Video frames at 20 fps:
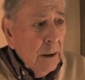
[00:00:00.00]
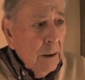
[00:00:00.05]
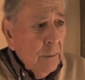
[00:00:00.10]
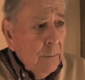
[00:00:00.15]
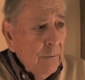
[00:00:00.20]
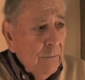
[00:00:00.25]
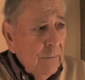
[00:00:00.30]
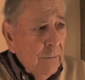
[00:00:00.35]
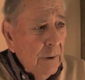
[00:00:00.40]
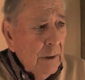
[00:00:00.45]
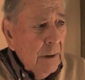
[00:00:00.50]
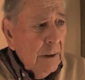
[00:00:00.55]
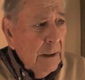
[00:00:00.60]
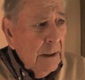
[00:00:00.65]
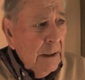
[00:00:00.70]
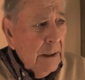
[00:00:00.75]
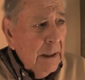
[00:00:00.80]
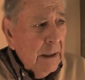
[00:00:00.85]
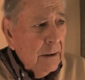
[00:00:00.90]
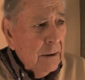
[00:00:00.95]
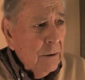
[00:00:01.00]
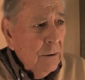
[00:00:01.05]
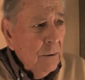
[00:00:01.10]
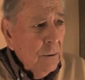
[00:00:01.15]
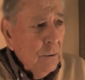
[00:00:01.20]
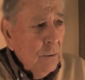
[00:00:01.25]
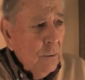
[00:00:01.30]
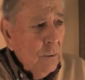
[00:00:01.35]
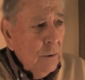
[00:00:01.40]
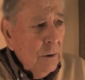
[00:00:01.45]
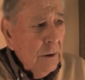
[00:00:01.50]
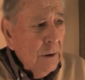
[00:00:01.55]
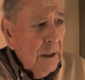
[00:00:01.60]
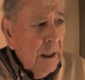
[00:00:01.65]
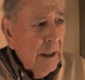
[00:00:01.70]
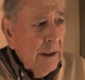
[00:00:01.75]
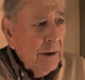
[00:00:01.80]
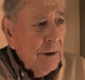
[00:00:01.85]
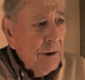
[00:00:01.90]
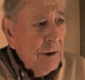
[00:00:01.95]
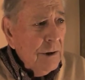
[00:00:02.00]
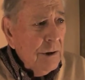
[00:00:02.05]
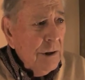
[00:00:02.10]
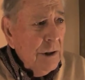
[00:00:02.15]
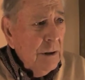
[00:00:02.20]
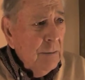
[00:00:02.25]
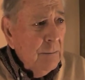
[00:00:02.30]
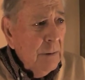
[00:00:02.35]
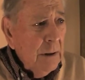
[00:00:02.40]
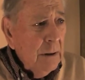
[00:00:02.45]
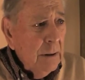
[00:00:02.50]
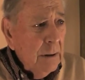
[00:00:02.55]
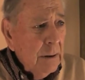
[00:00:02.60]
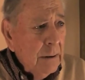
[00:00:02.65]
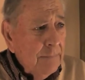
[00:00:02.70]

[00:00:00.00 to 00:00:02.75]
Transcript: got to Ie Shima,